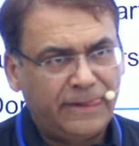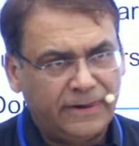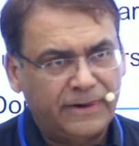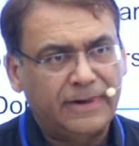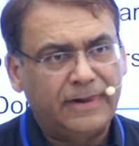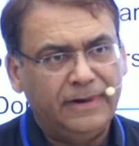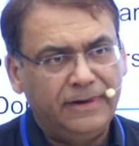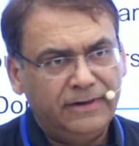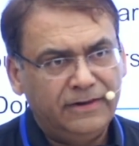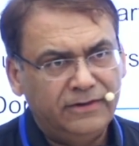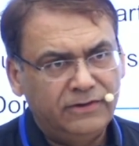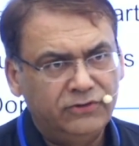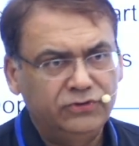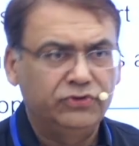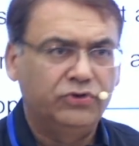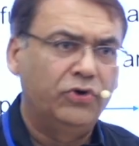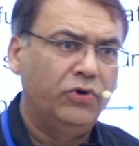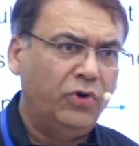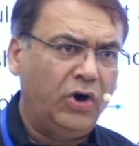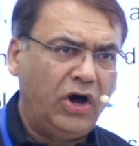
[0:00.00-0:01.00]
Okay,
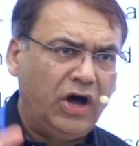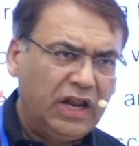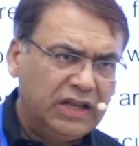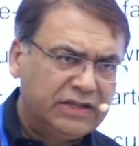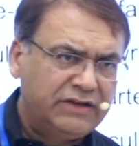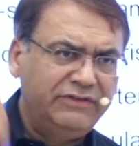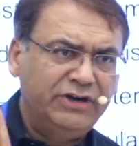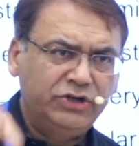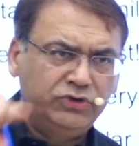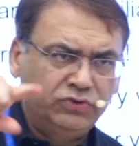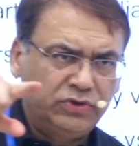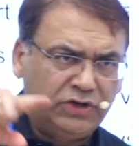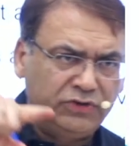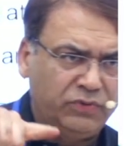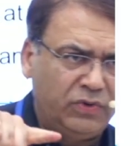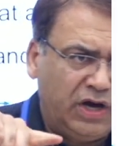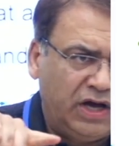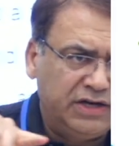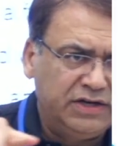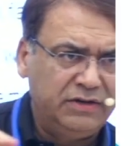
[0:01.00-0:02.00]
you go all the way to the
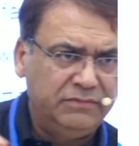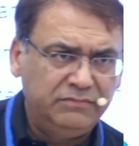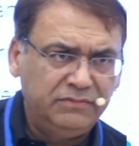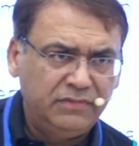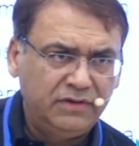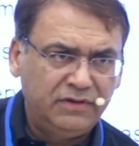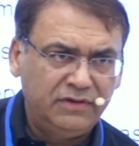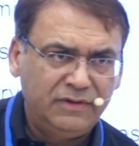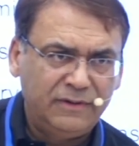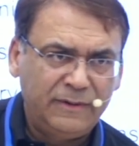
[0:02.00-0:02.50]
duodenum?